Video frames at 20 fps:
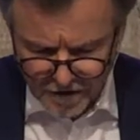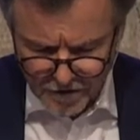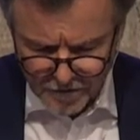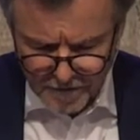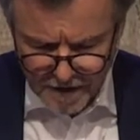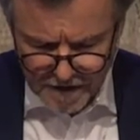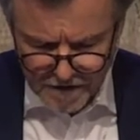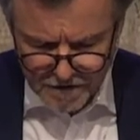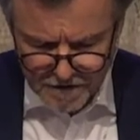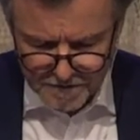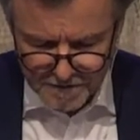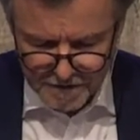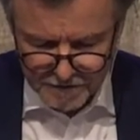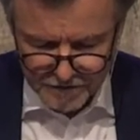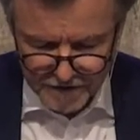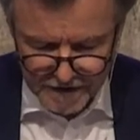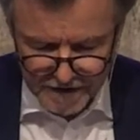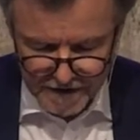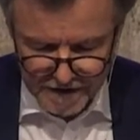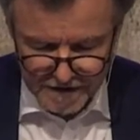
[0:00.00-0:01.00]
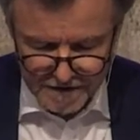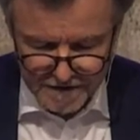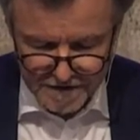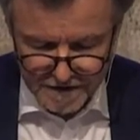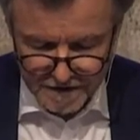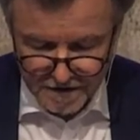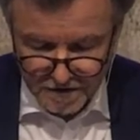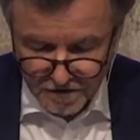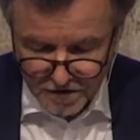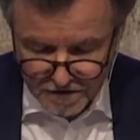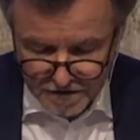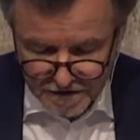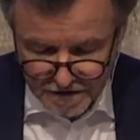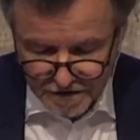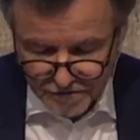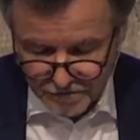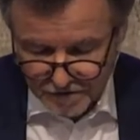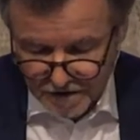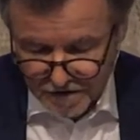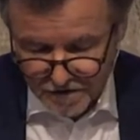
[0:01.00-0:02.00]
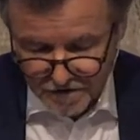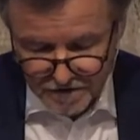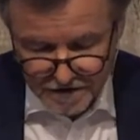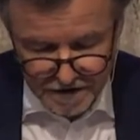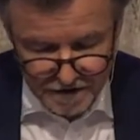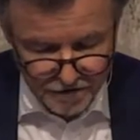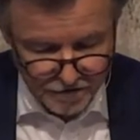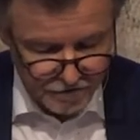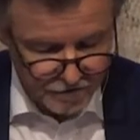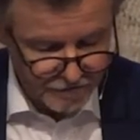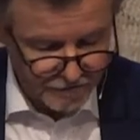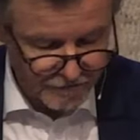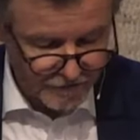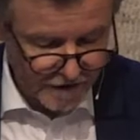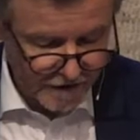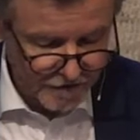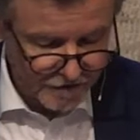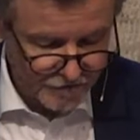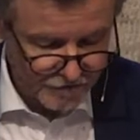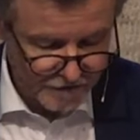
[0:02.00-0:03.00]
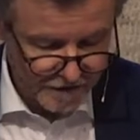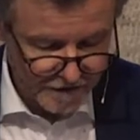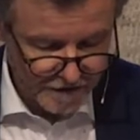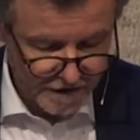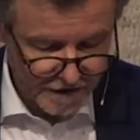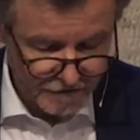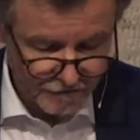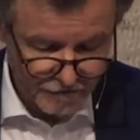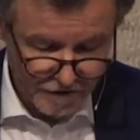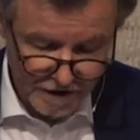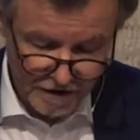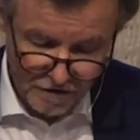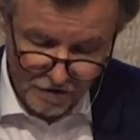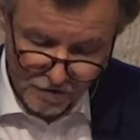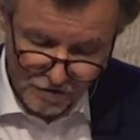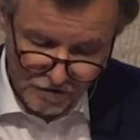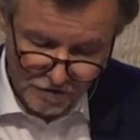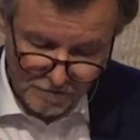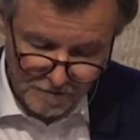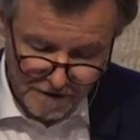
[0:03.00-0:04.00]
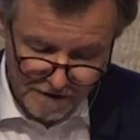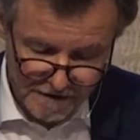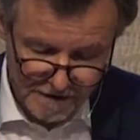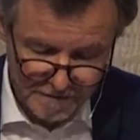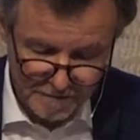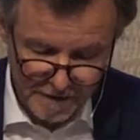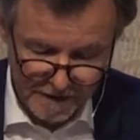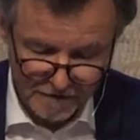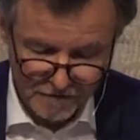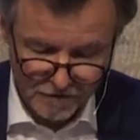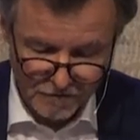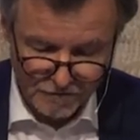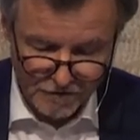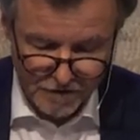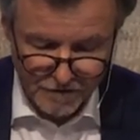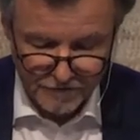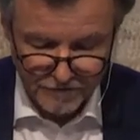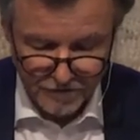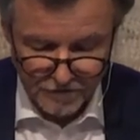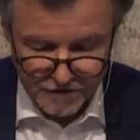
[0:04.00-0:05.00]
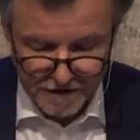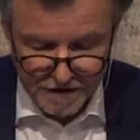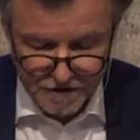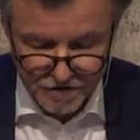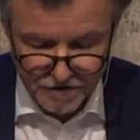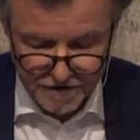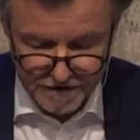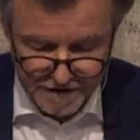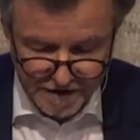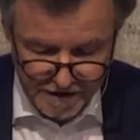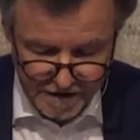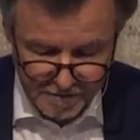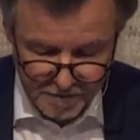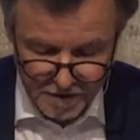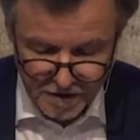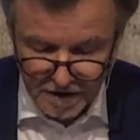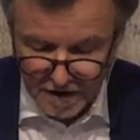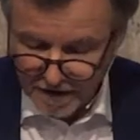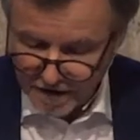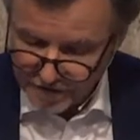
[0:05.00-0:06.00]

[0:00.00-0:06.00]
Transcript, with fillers: The balance between gains and losses will continue to fluctuate and will notably depend on what the foundation is able,